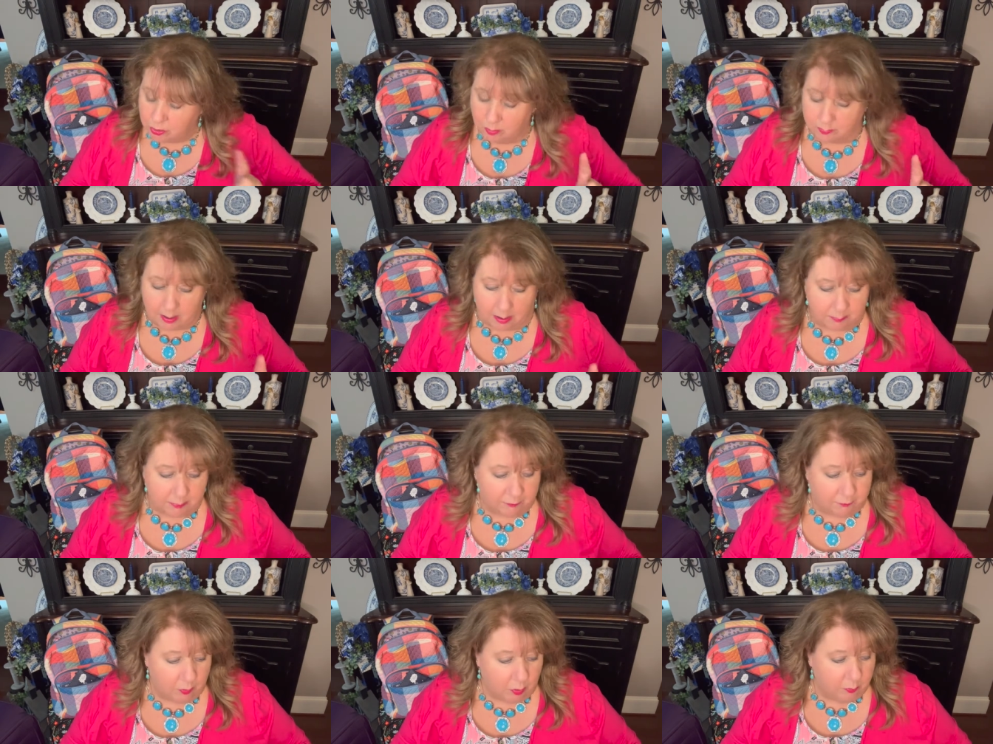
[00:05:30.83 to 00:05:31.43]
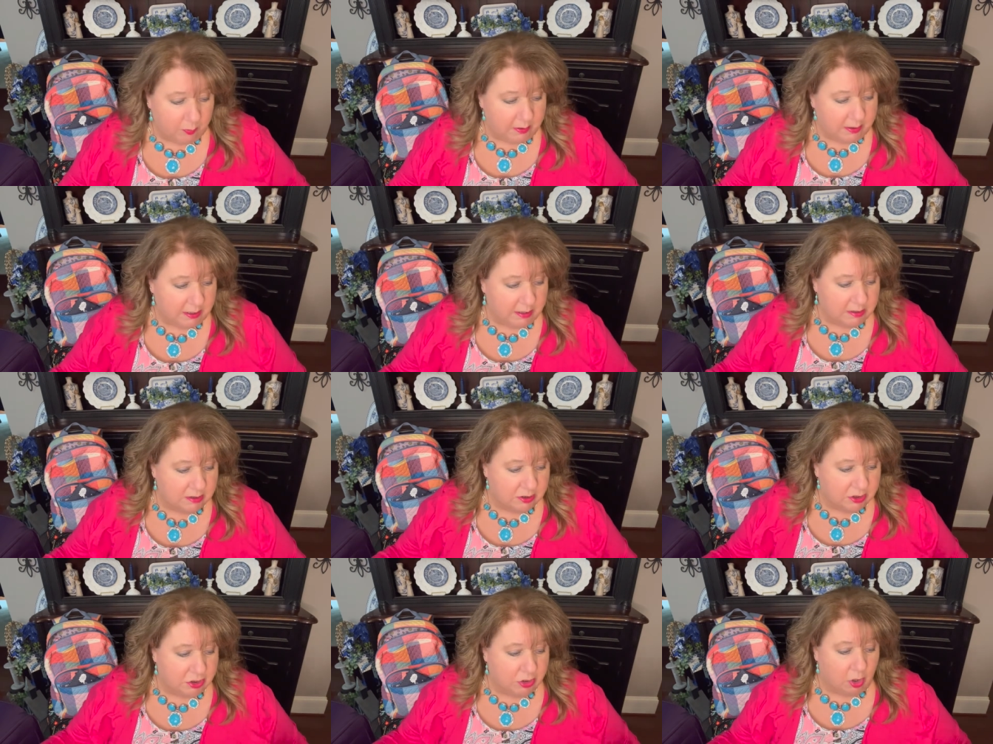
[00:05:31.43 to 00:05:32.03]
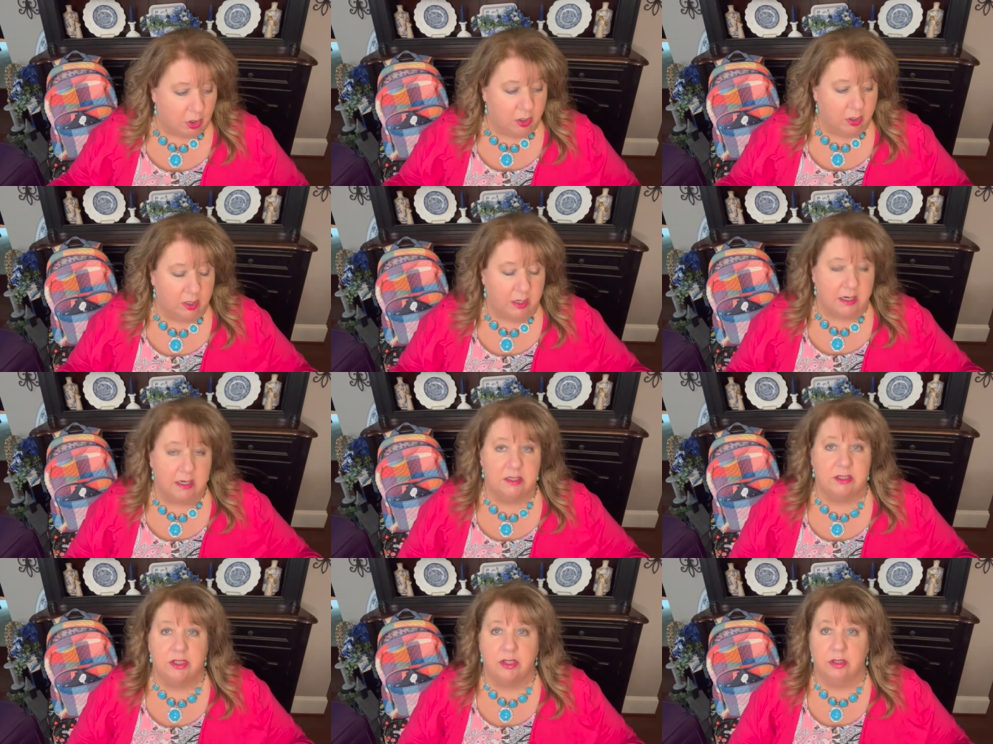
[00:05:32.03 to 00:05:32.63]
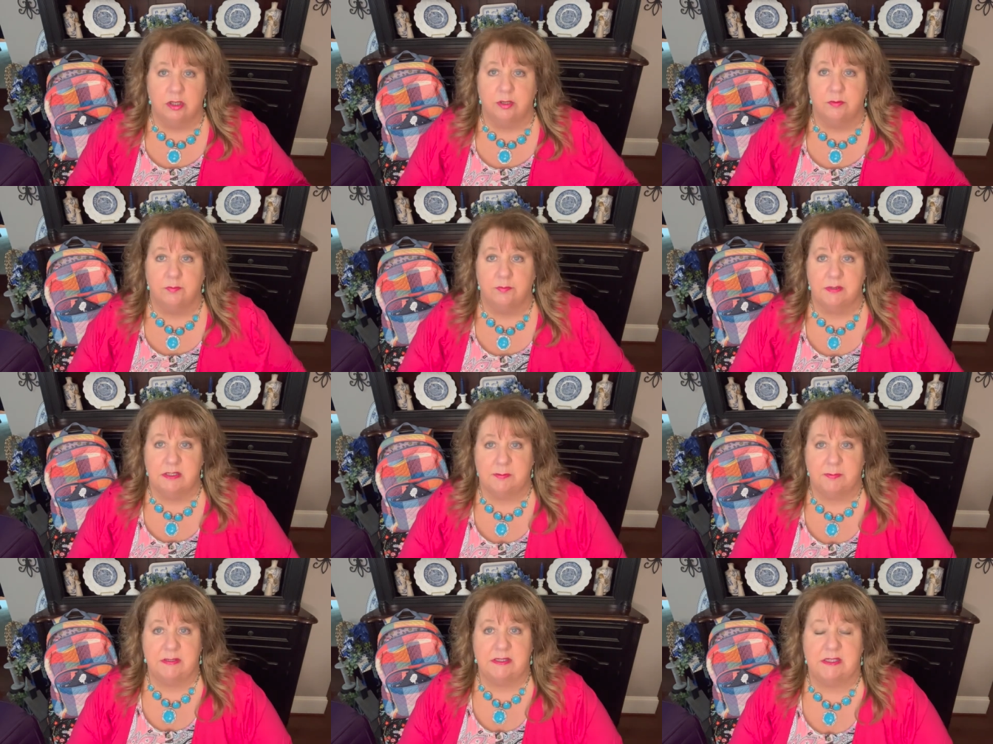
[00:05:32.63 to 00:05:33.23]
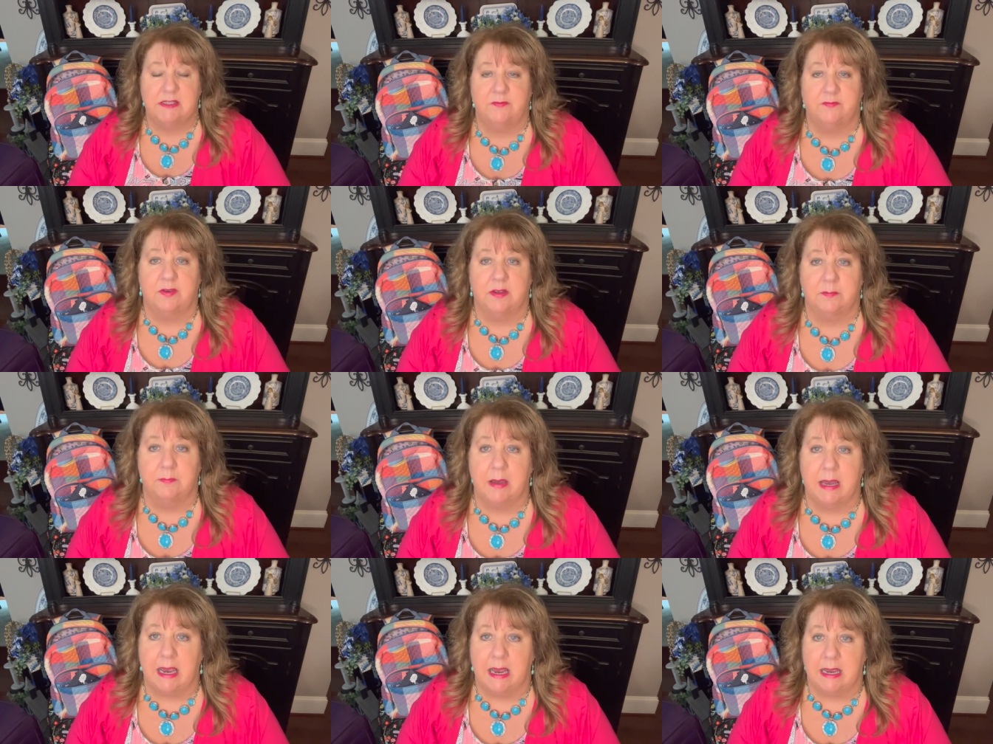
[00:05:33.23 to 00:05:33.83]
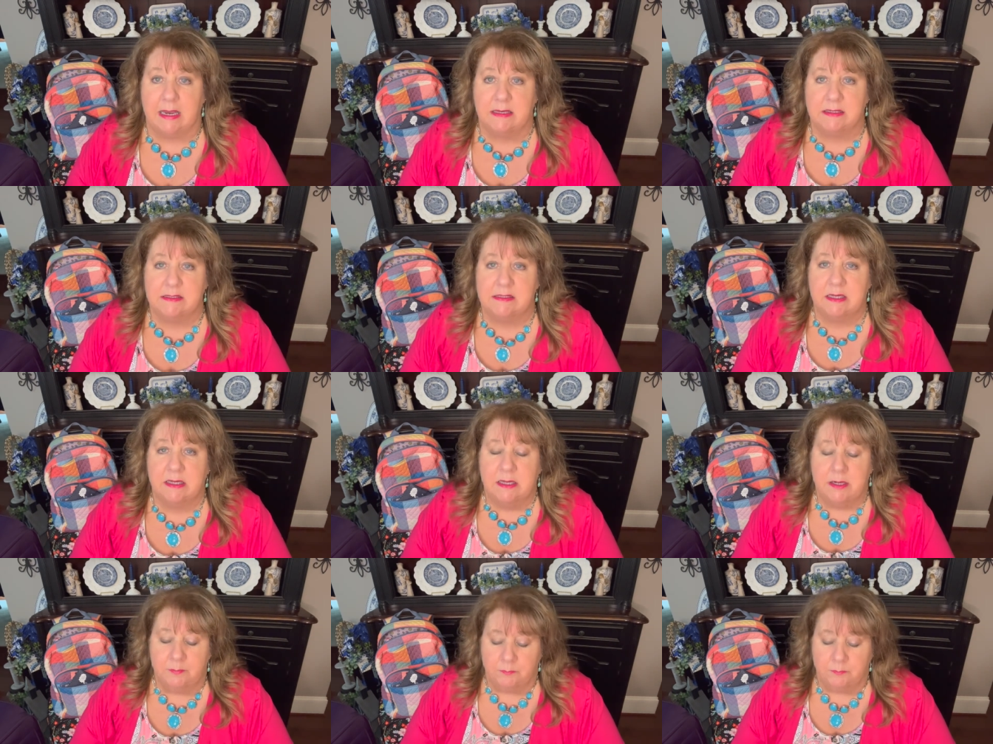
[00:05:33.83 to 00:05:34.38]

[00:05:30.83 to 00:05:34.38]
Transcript: about before we get started into the specific bags